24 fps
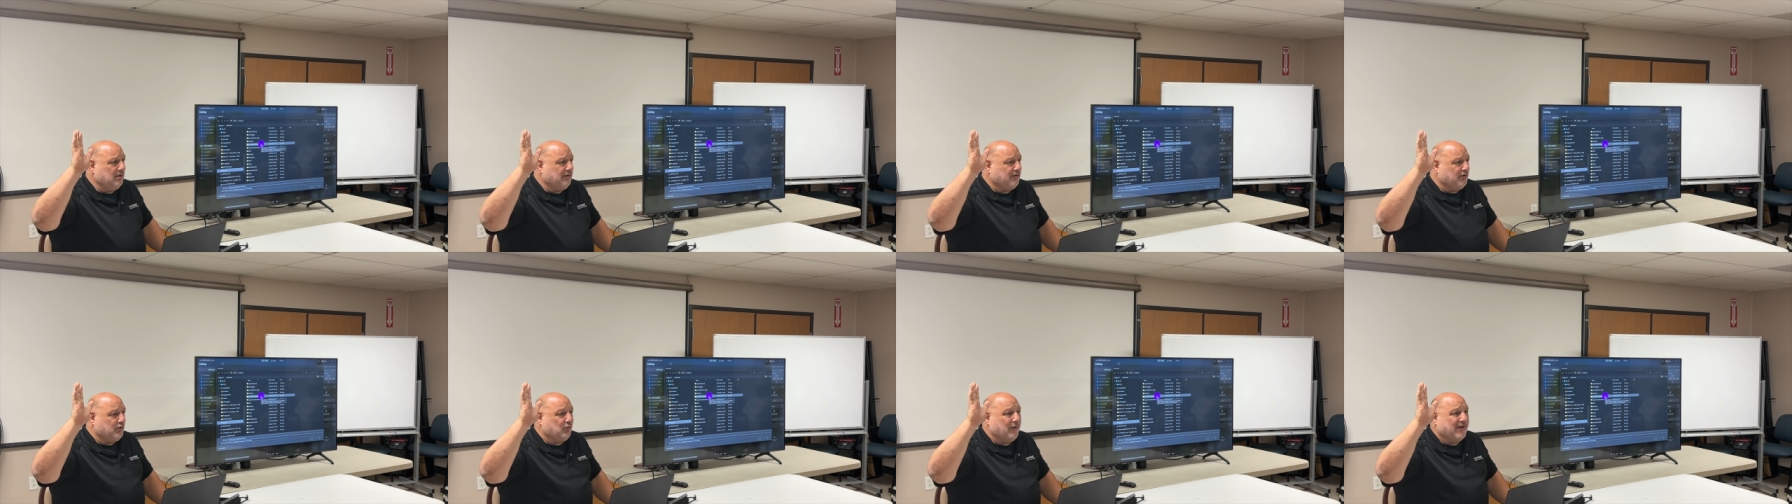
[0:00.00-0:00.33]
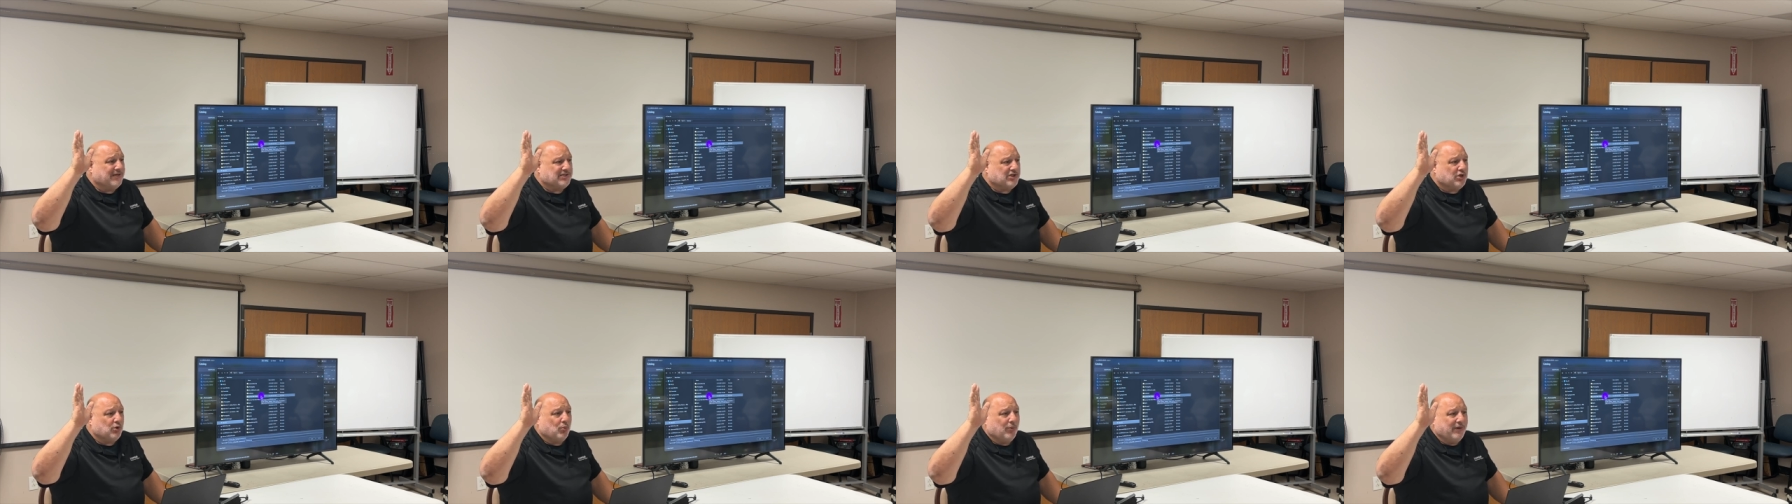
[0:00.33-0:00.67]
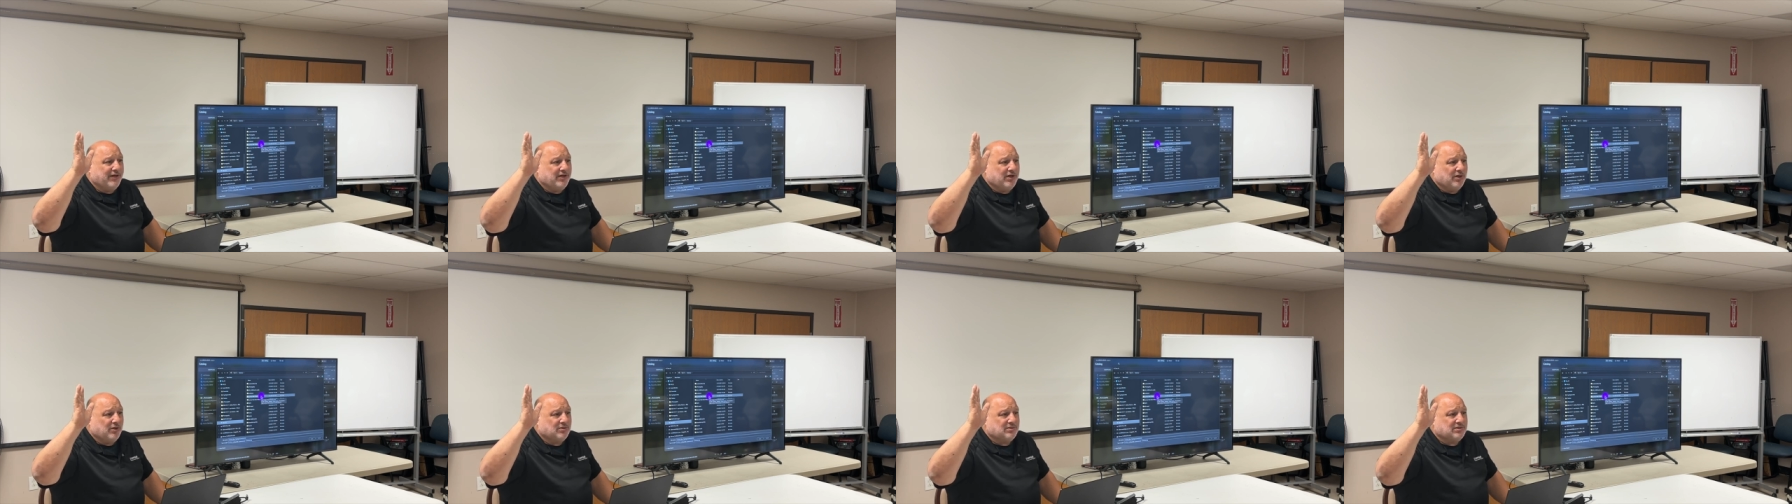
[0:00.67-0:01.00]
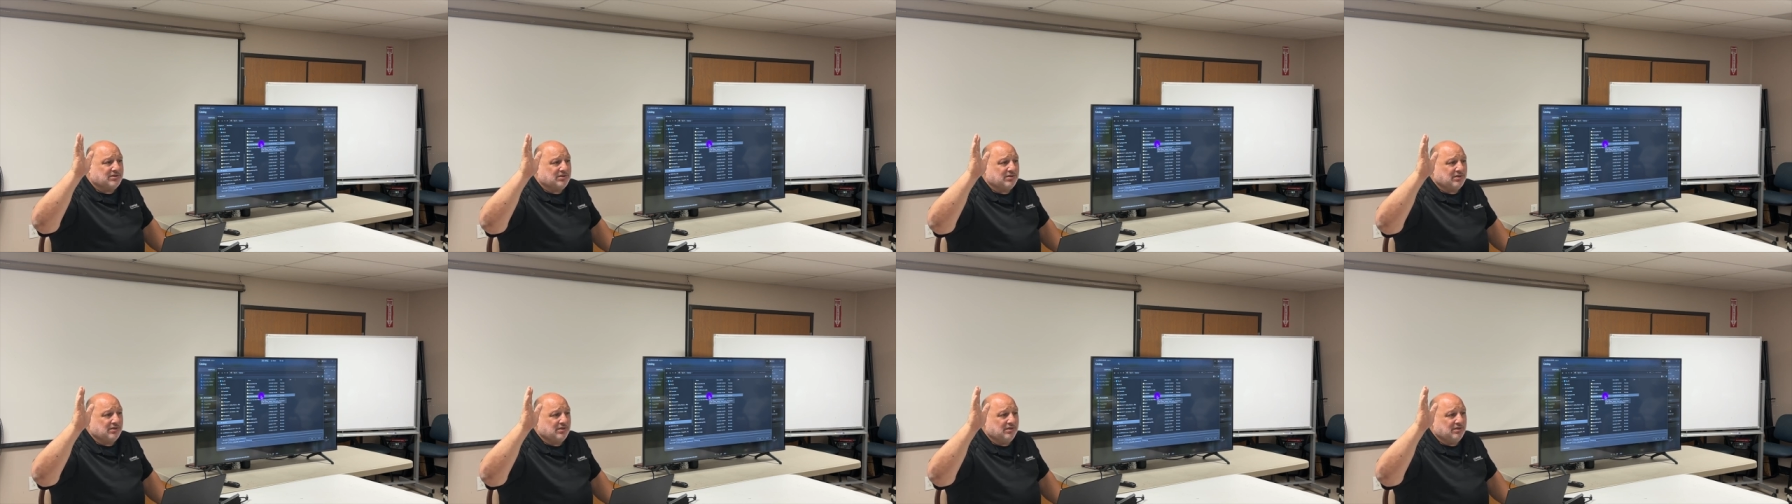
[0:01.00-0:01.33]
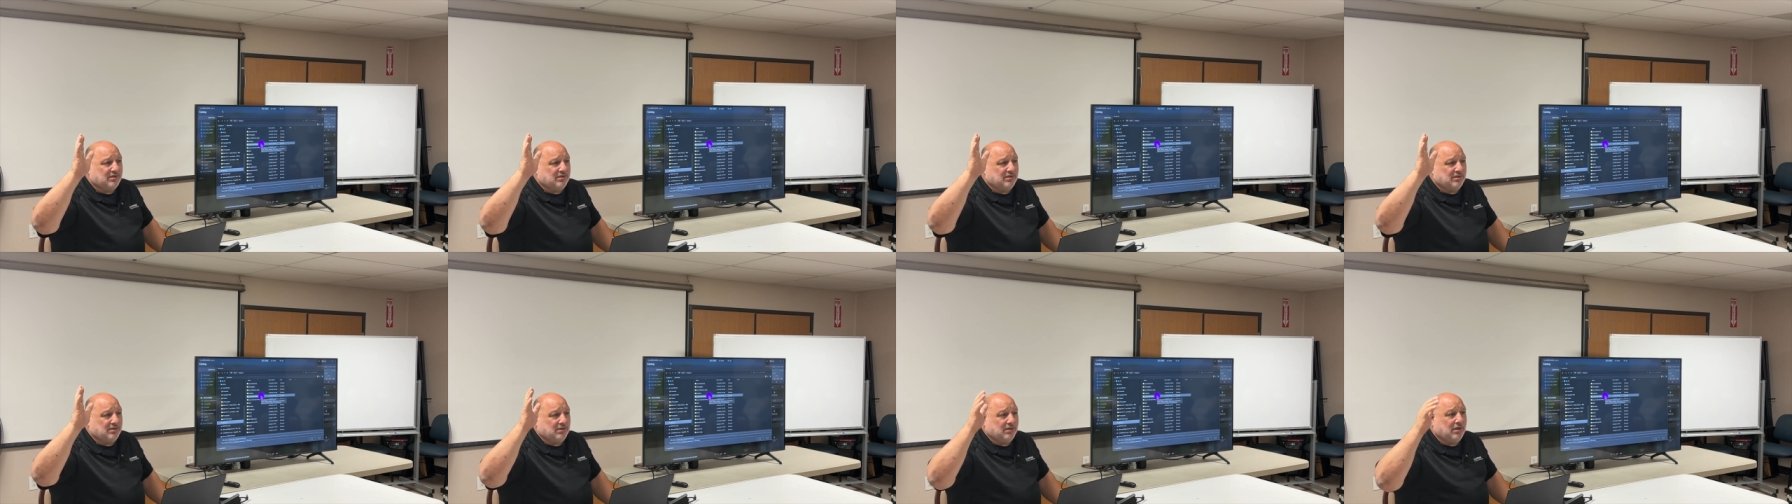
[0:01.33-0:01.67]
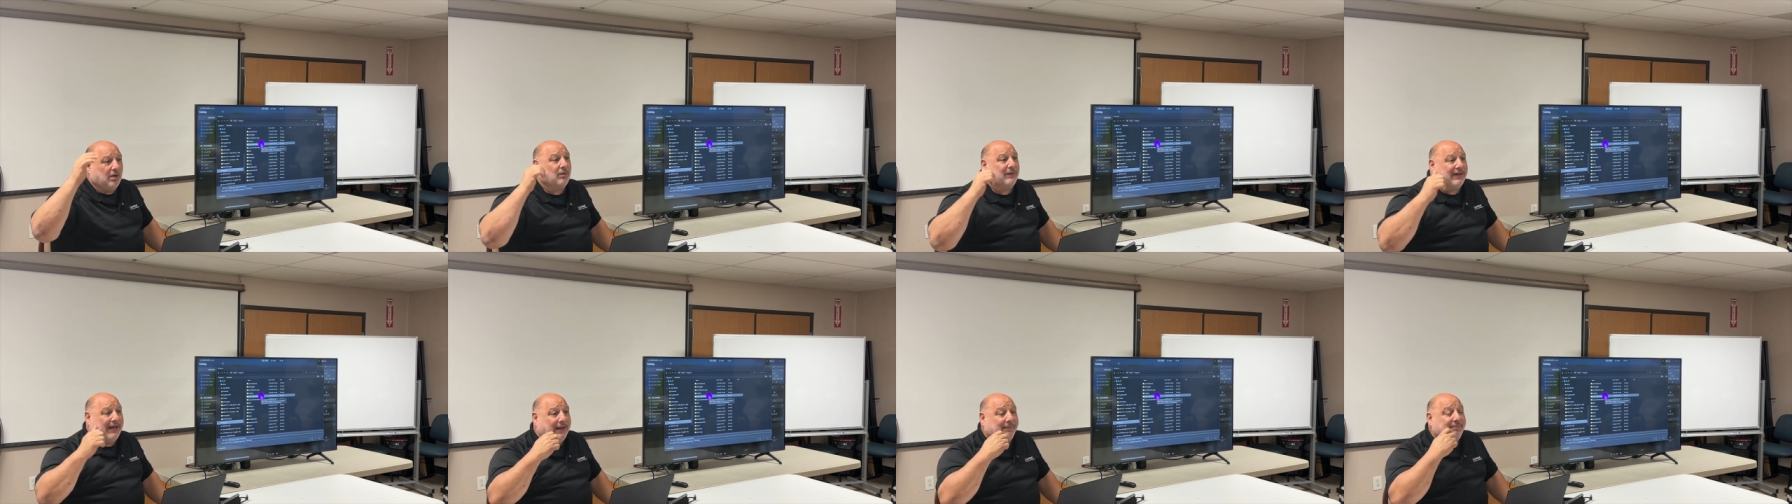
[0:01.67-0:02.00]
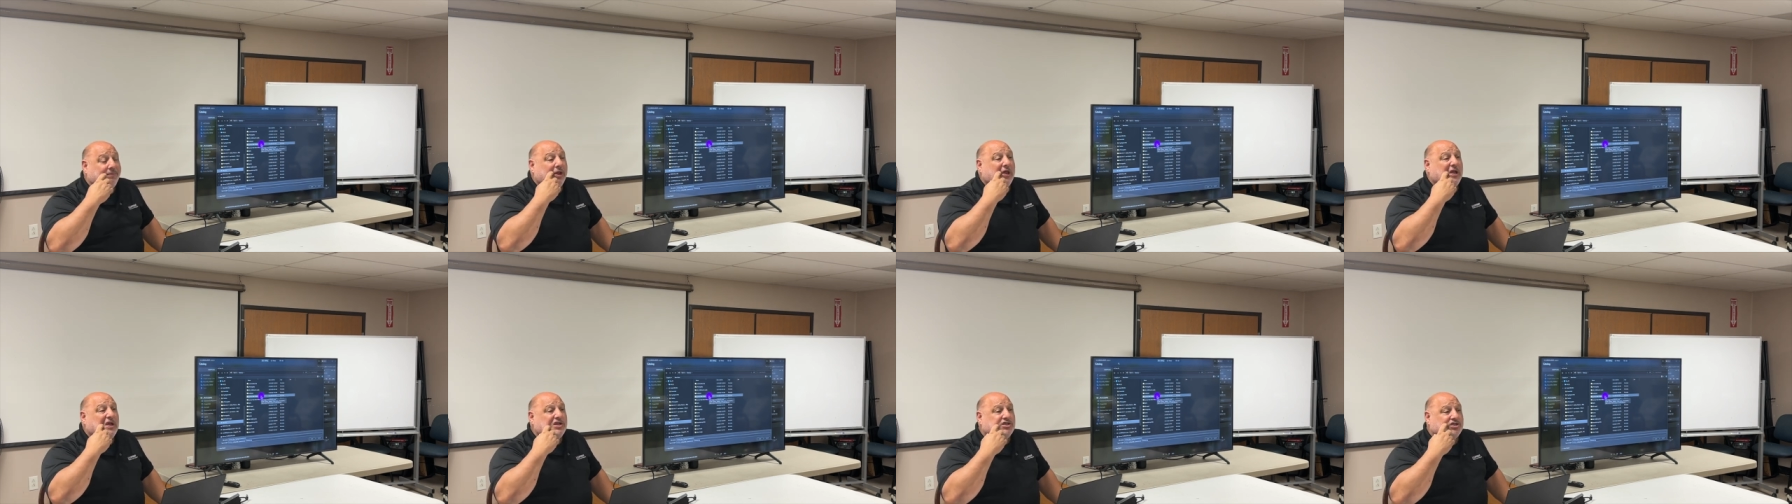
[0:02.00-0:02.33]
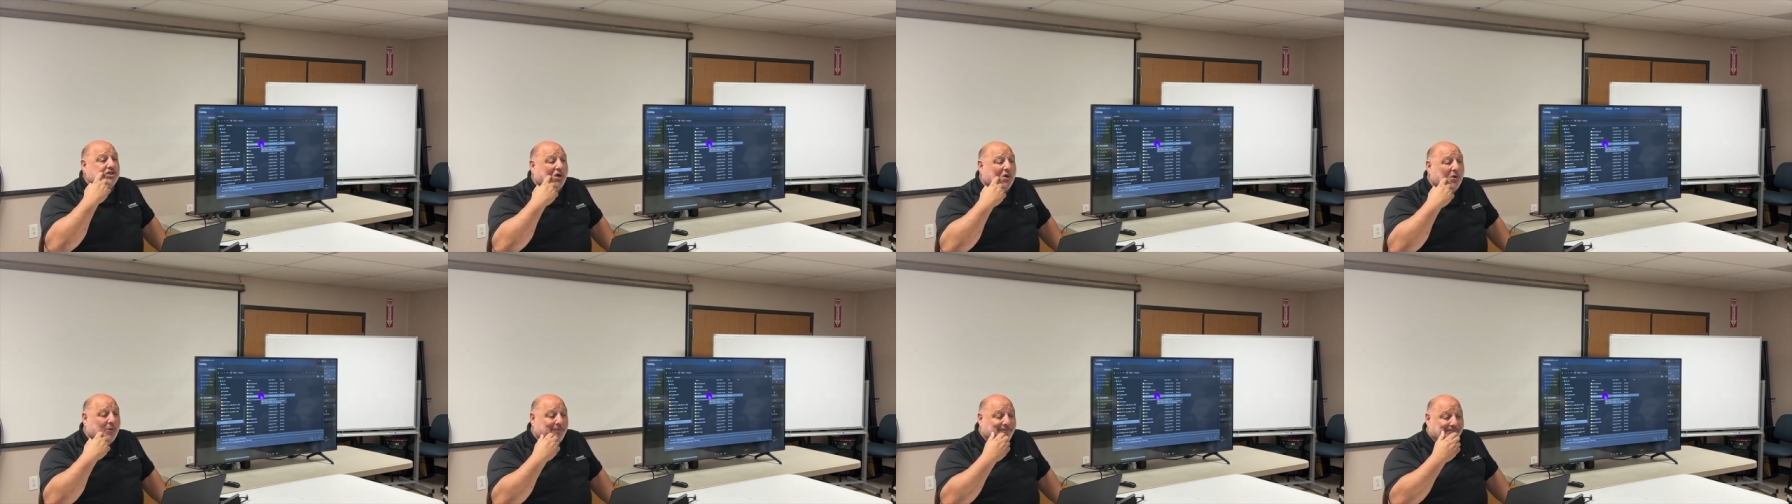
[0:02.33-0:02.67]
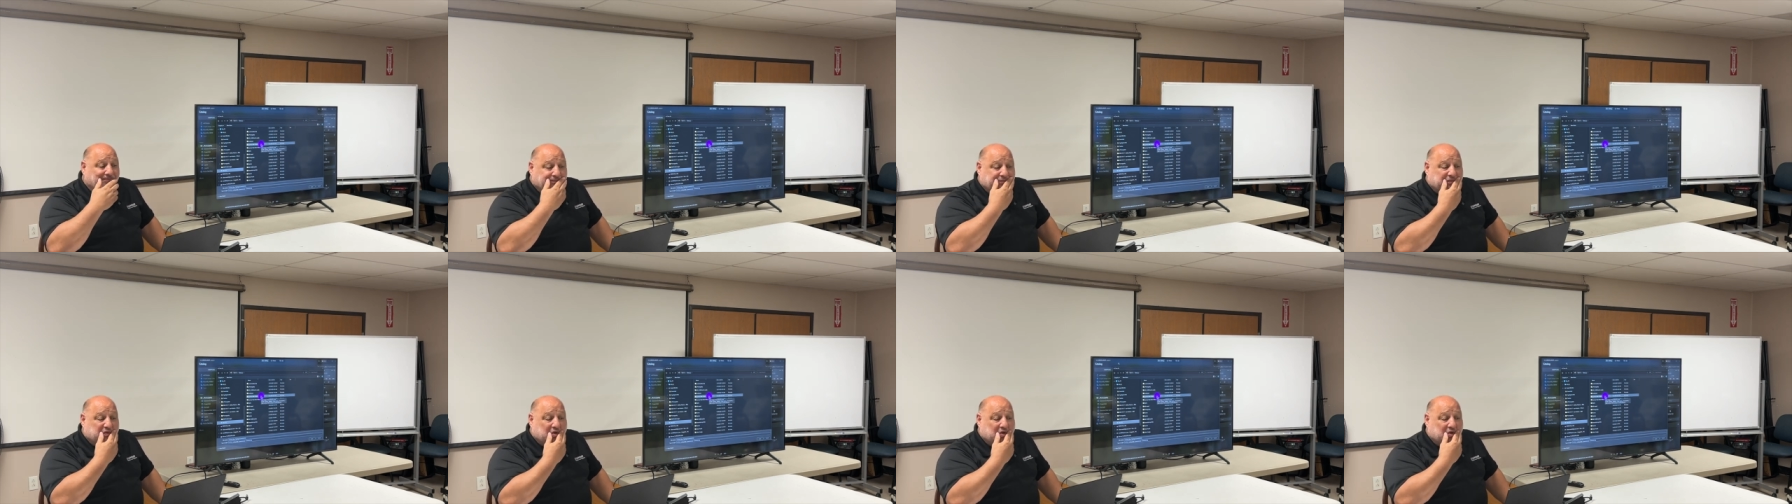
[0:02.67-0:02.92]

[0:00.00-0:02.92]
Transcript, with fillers: The rest are Windows? Okay, so